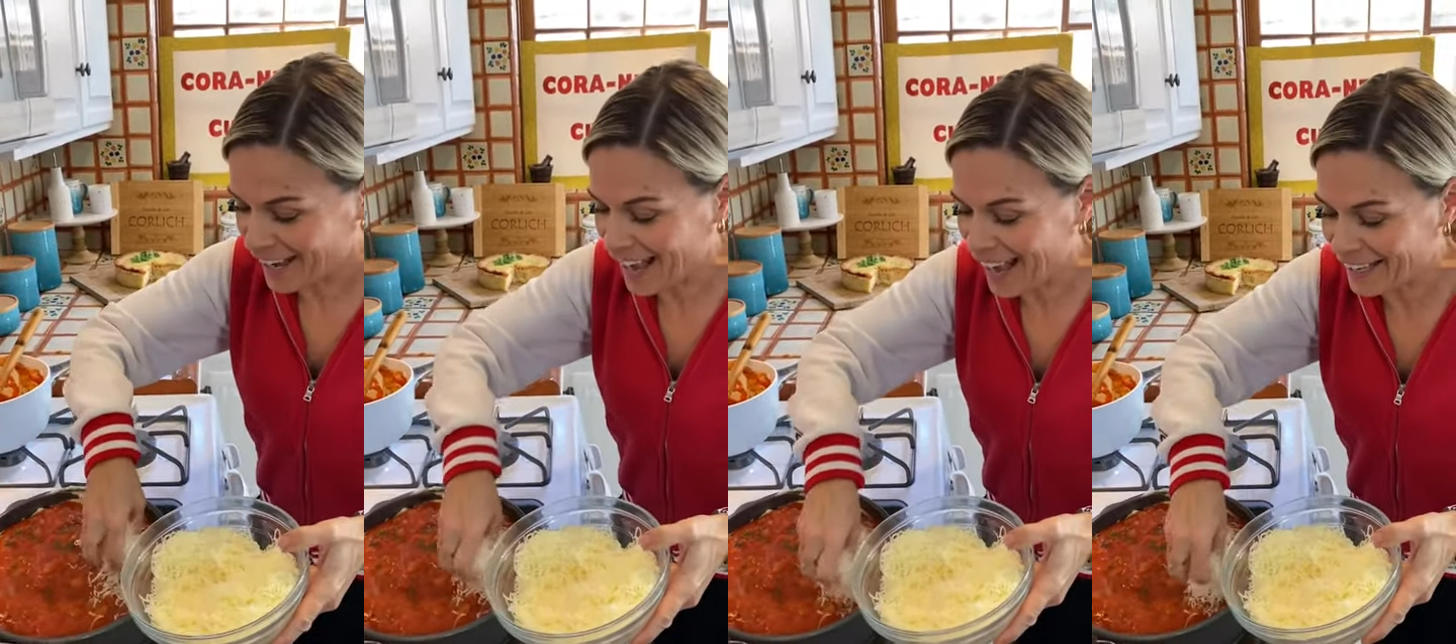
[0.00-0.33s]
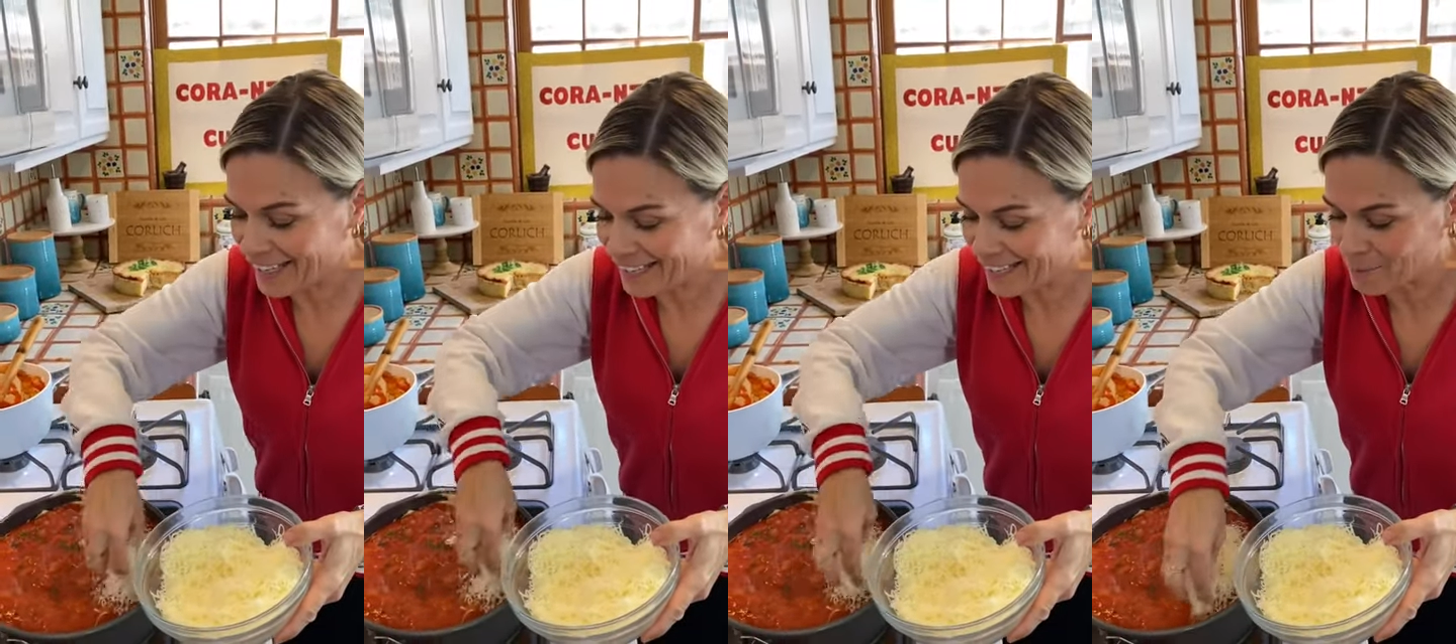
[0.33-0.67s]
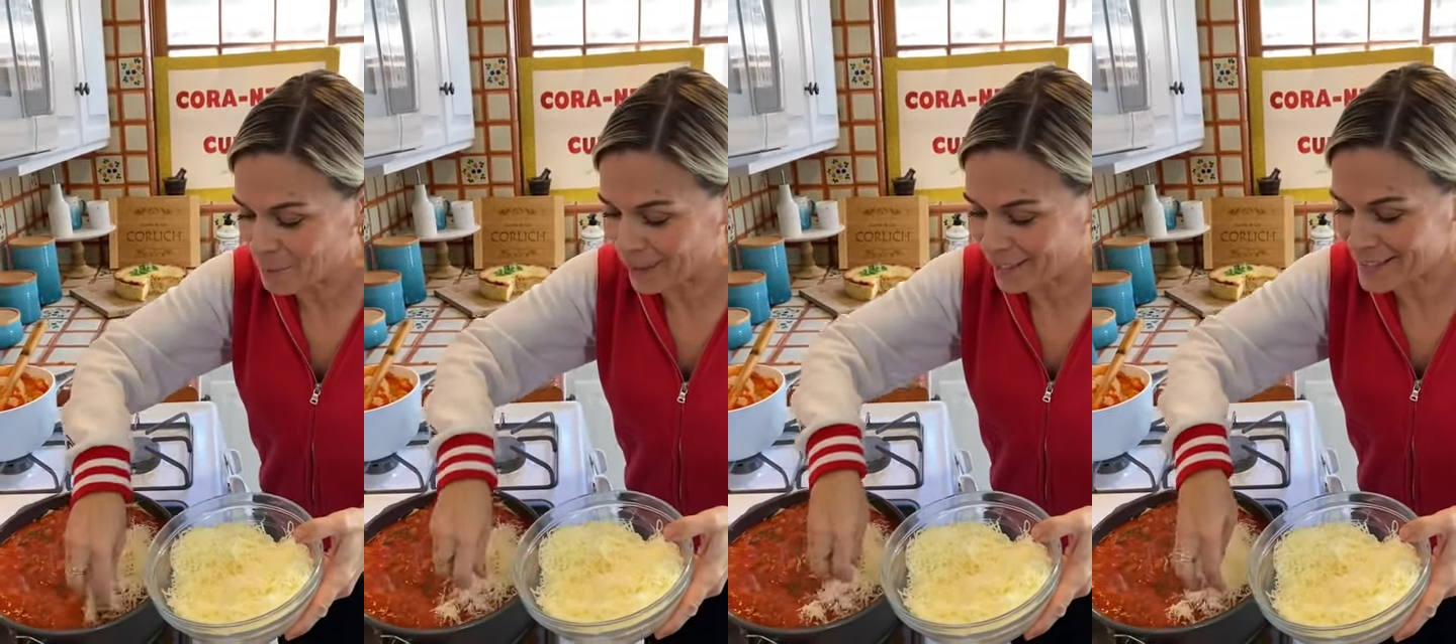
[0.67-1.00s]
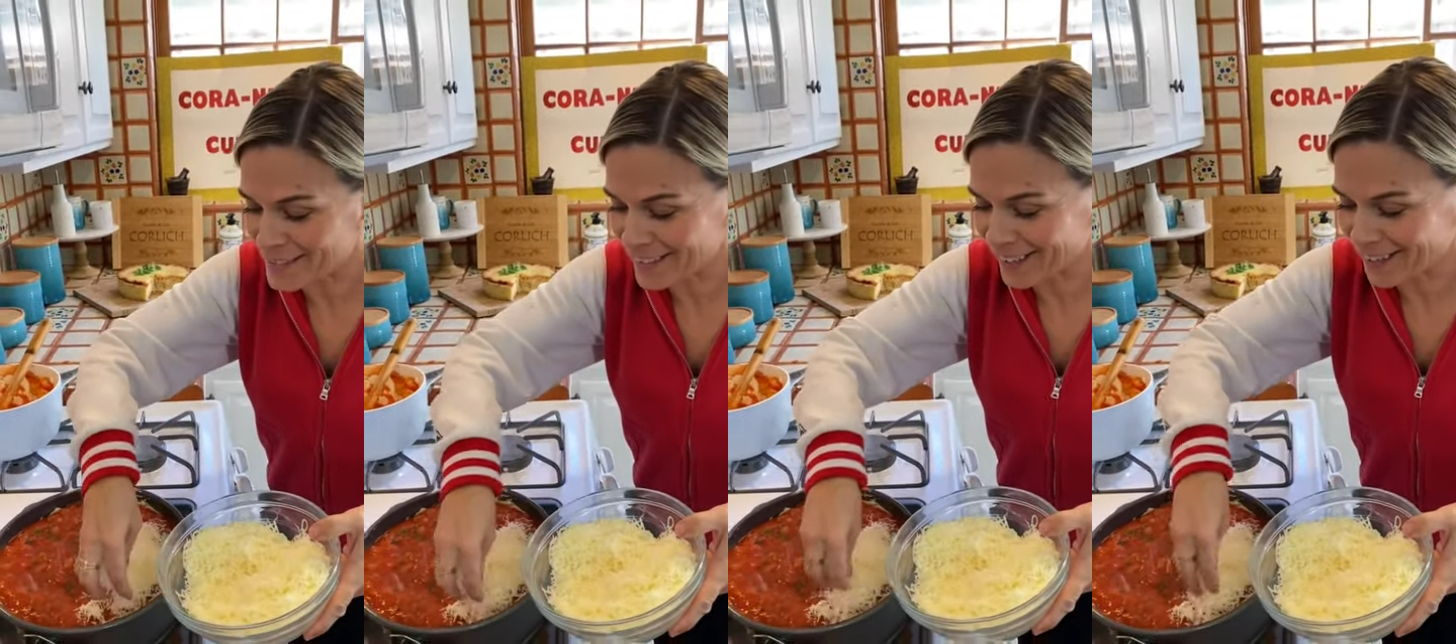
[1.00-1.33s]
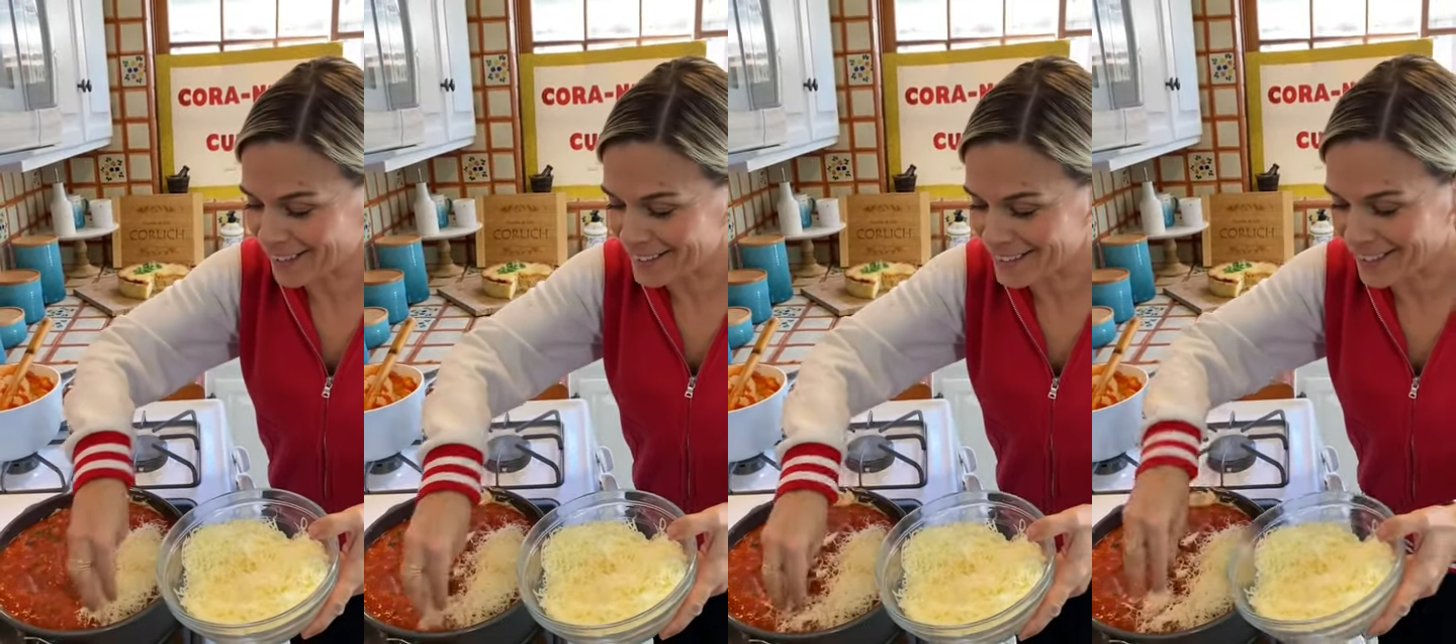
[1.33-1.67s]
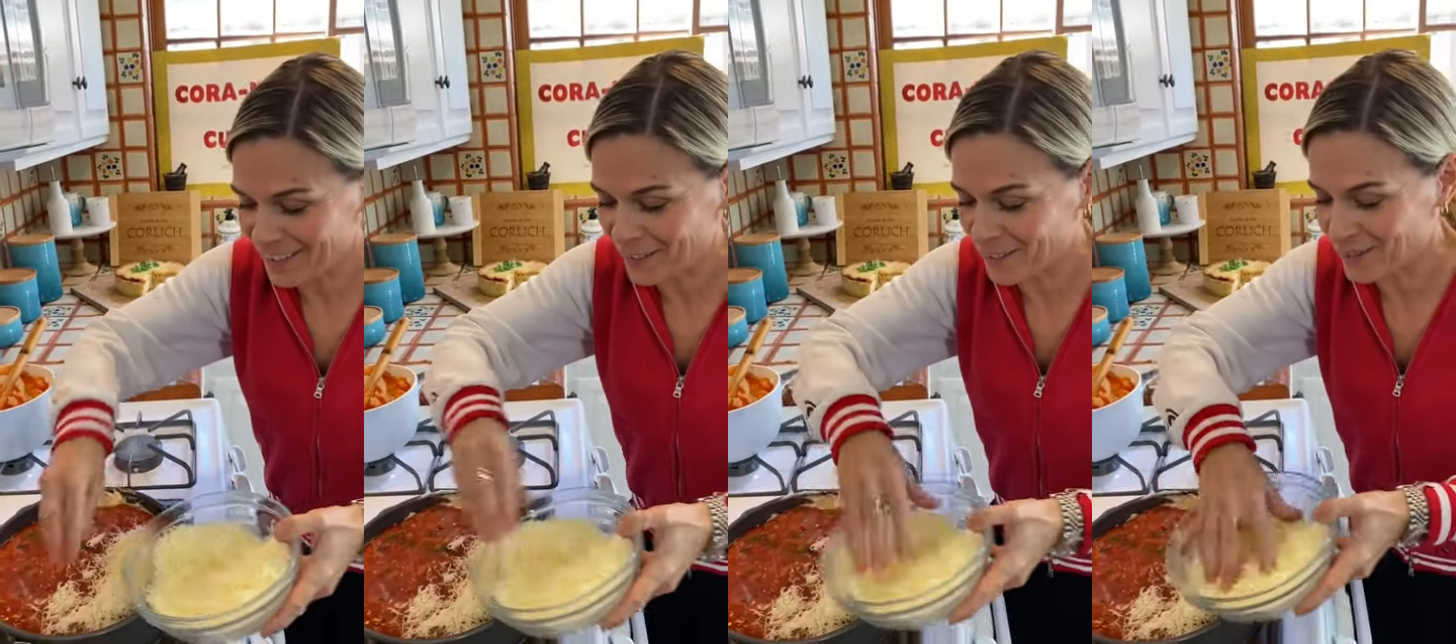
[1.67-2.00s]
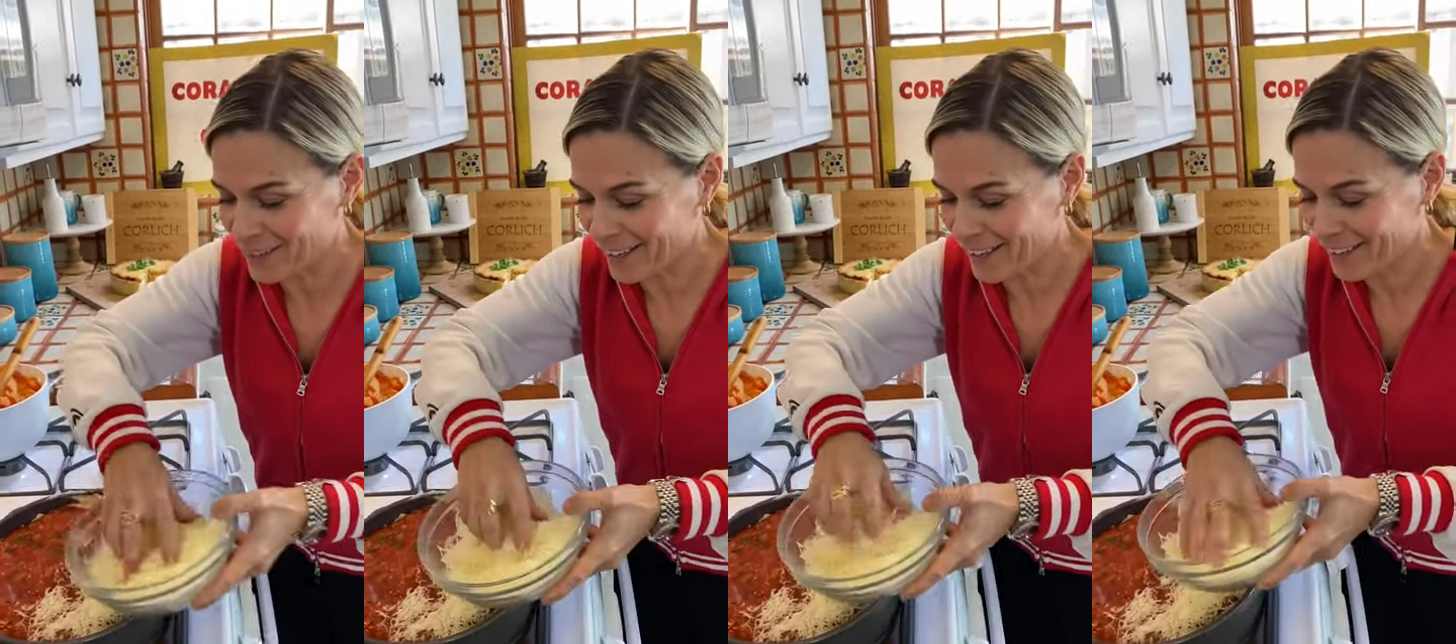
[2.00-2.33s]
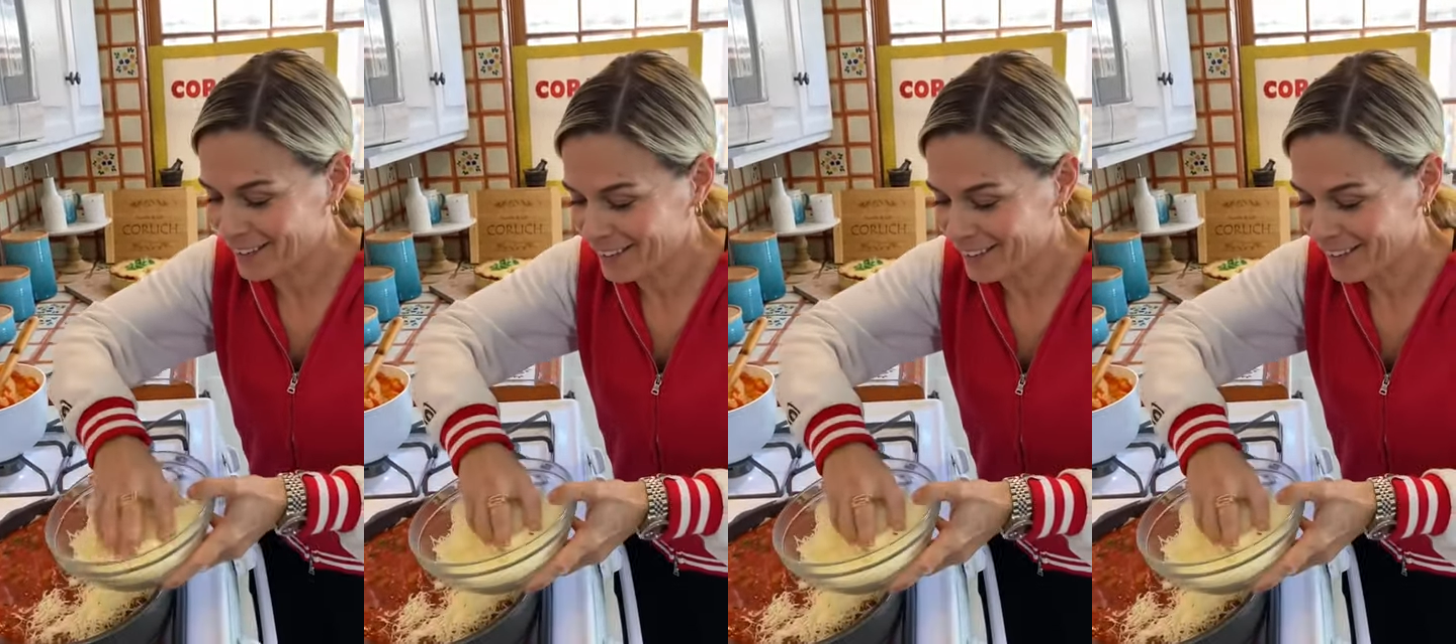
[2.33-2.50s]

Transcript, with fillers: hiding in plain sight. So here we go.